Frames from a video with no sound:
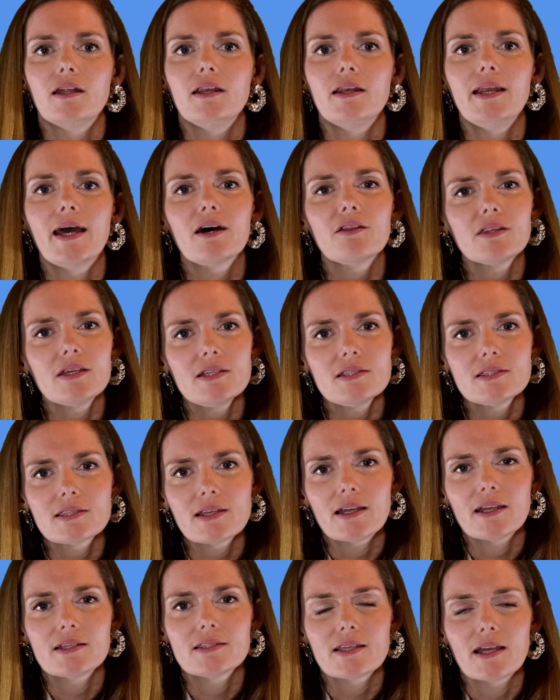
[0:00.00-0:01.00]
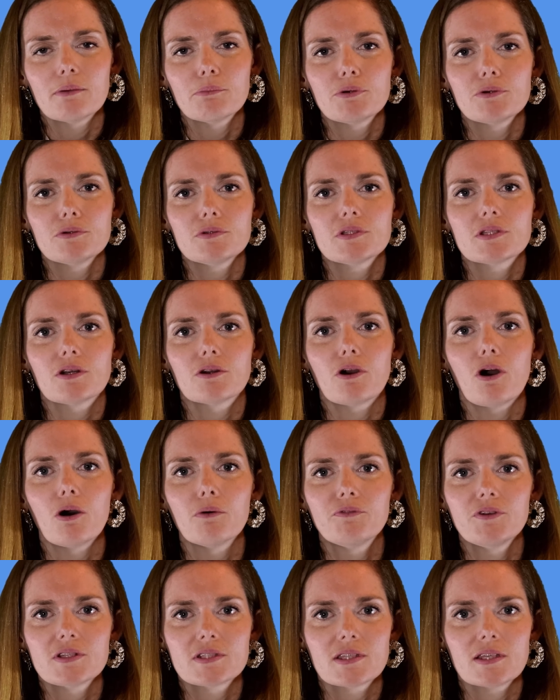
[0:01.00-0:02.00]
Now these examples are
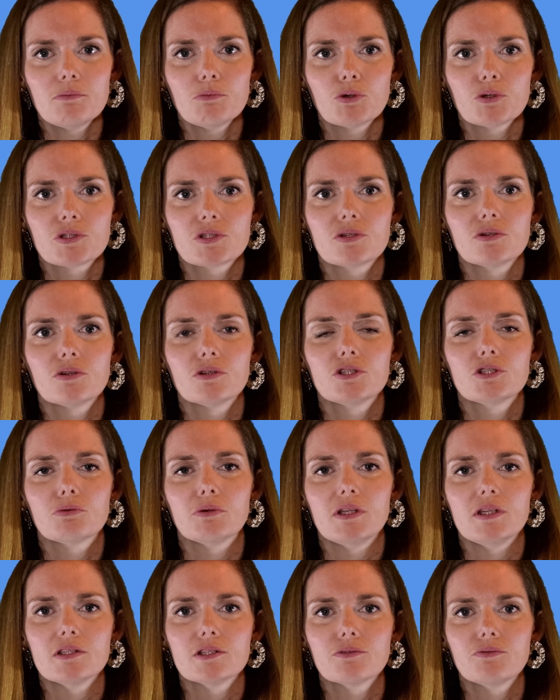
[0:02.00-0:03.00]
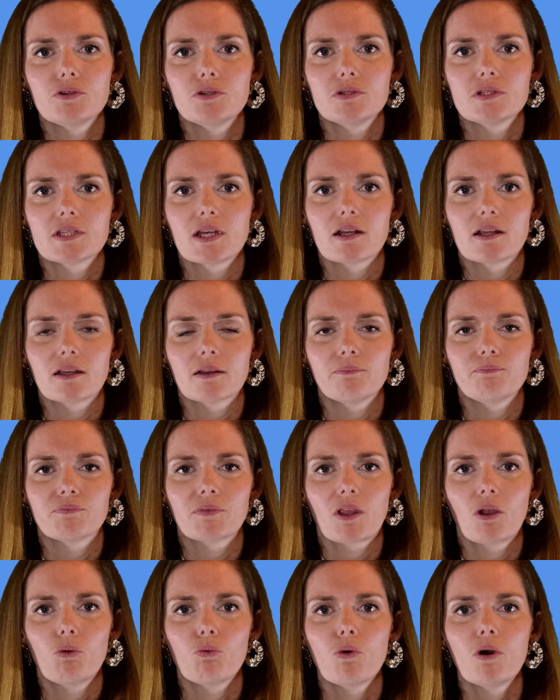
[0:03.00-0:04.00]
obviously more suited to an interview setting.
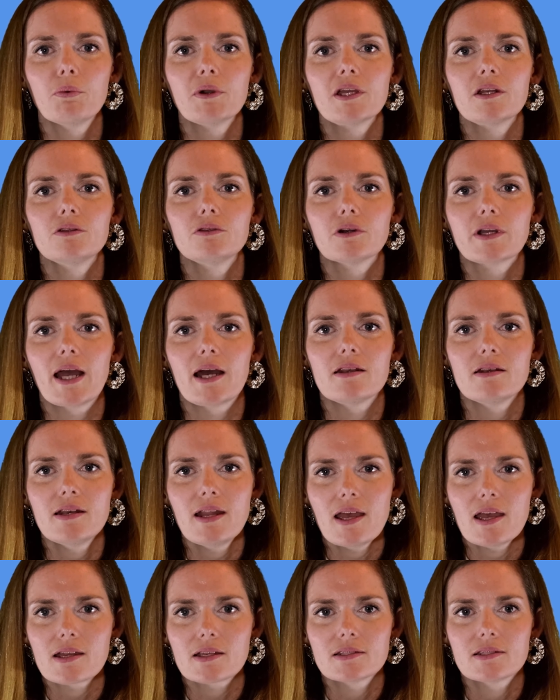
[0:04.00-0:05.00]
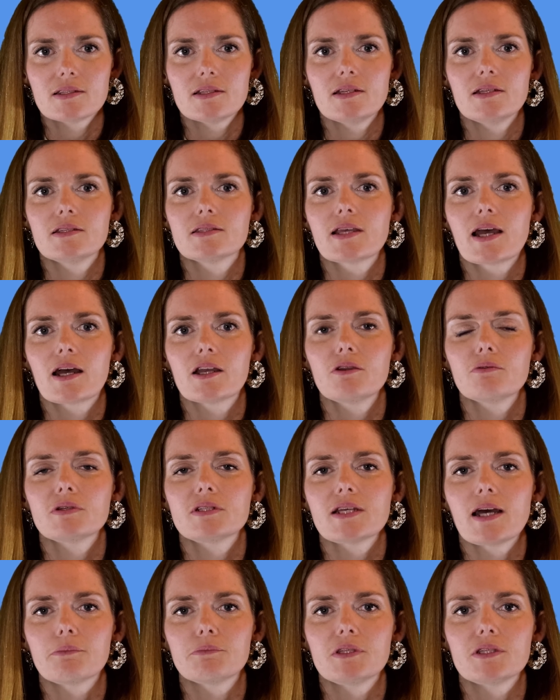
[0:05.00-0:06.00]
What we're going to look at next is how you
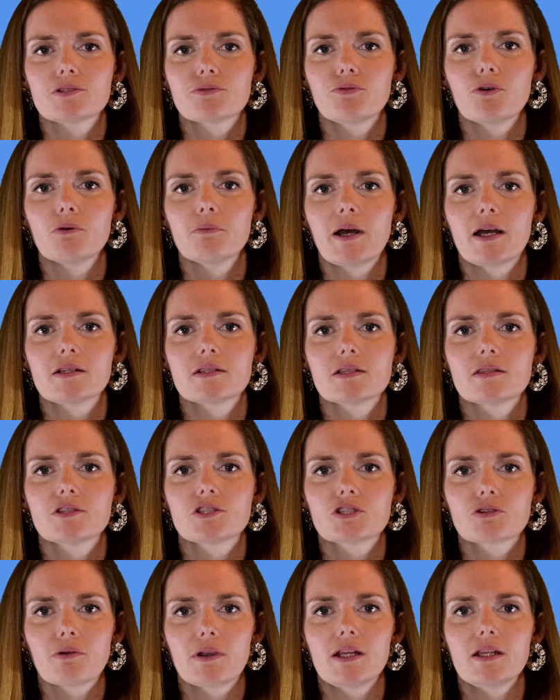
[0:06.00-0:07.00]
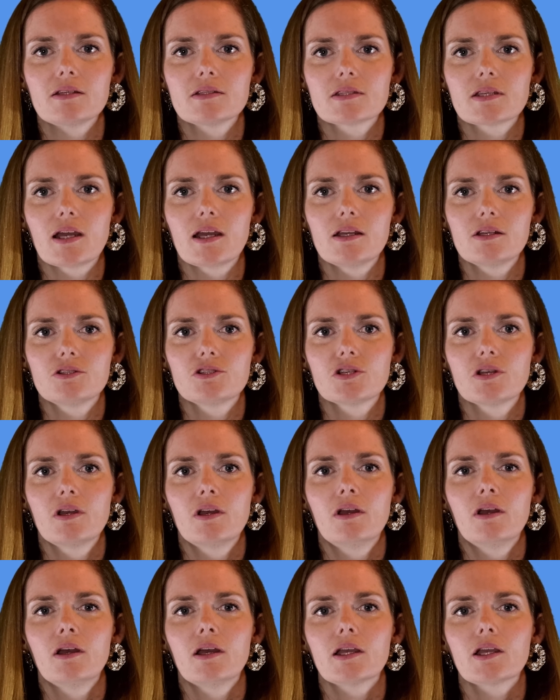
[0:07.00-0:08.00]
adapt this format to the screening stage
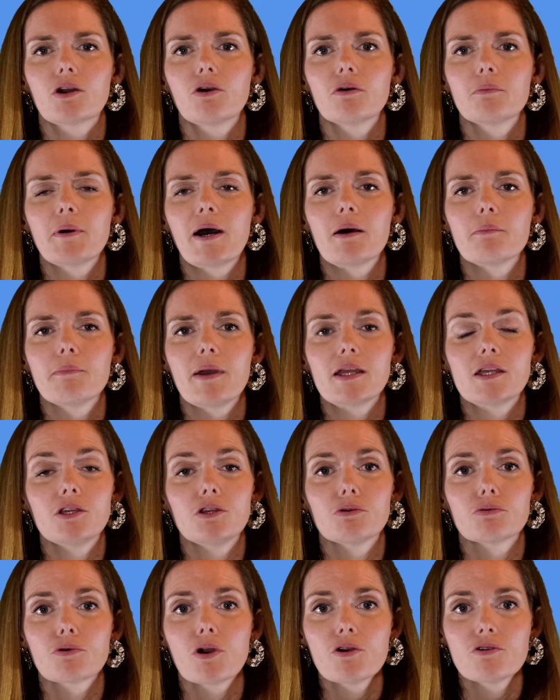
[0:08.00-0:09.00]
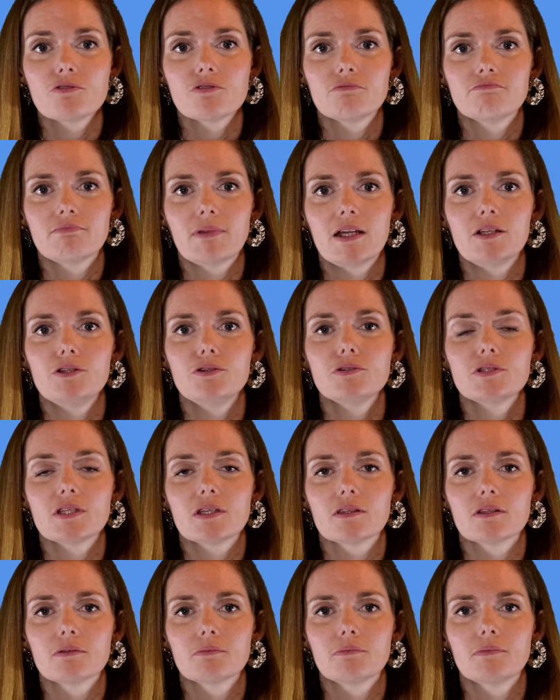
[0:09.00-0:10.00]
and go about making your own and
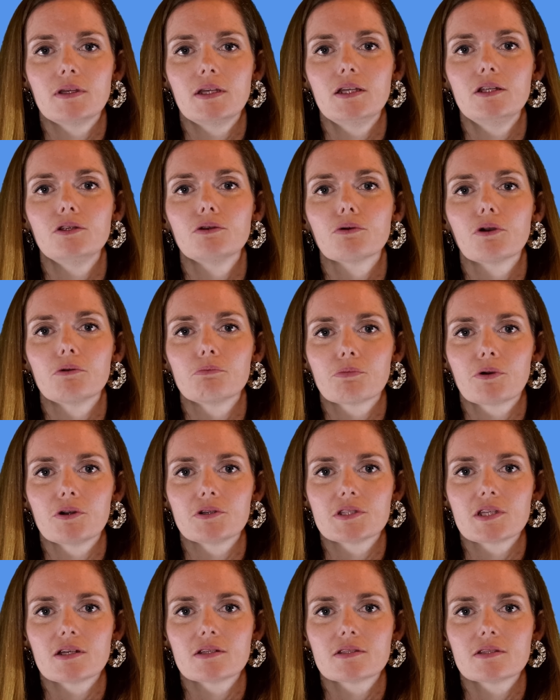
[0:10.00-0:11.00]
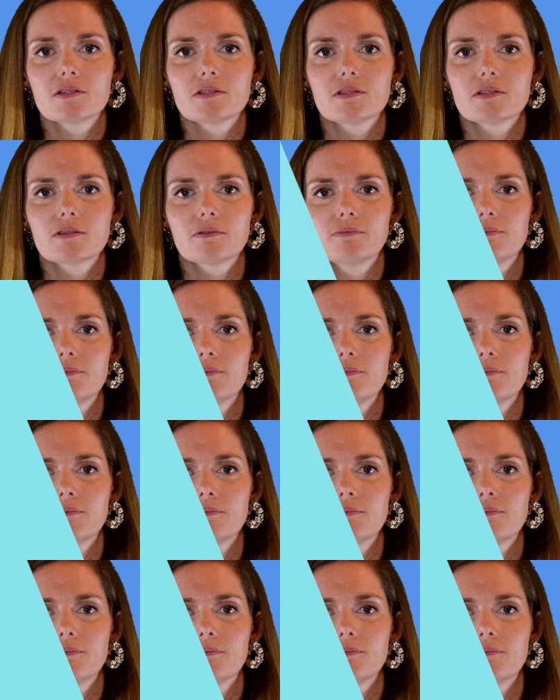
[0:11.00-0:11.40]
using them in your own processes.